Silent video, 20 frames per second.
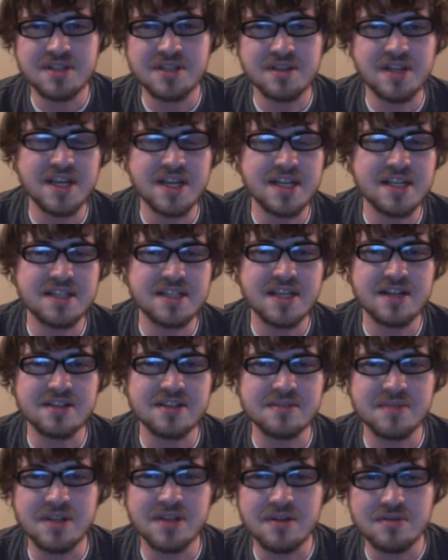and the lady
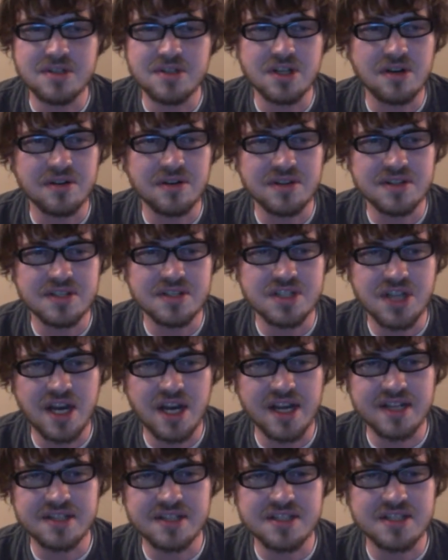tells him to go junk this
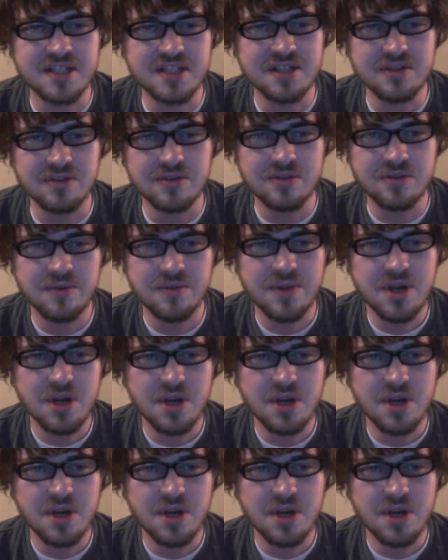giant steel